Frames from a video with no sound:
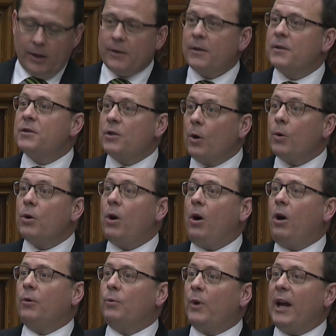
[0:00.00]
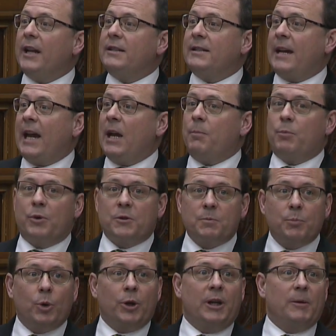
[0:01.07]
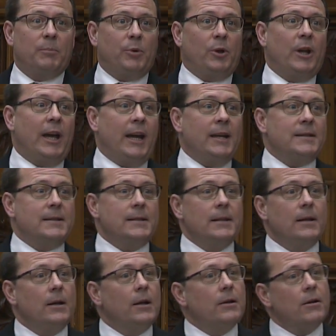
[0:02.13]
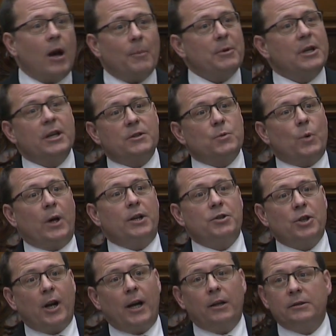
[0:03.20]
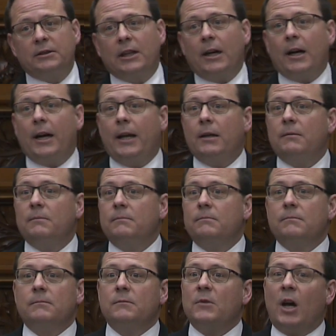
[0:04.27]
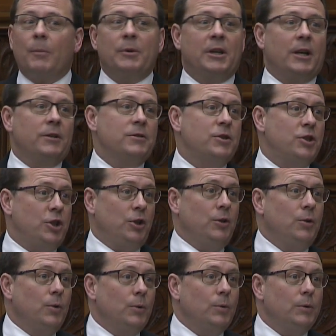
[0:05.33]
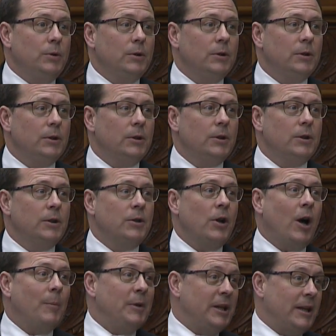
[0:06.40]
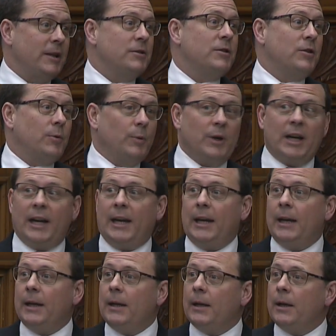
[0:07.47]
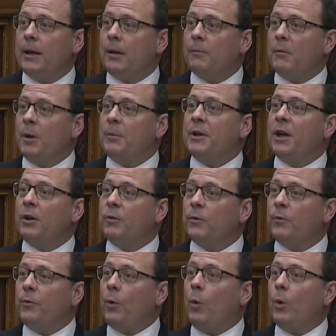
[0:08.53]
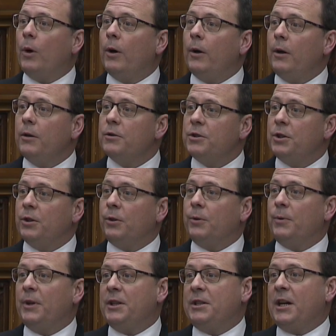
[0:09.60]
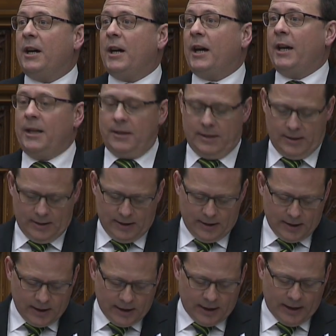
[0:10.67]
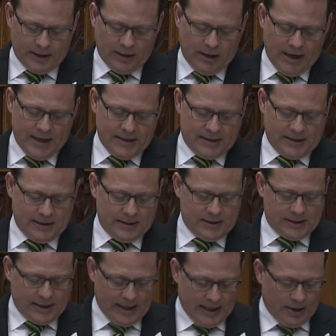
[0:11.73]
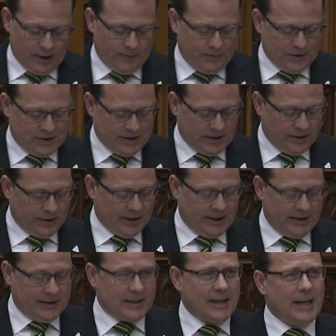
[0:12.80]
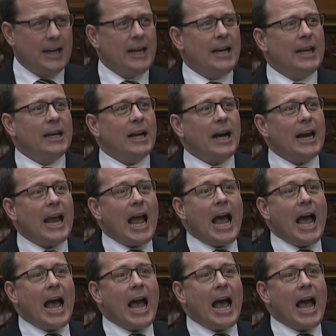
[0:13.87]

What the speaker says: The so-called red tape was put in place not because one child died, not because two, not because three, but because four children died in unlicensed care facilities. And I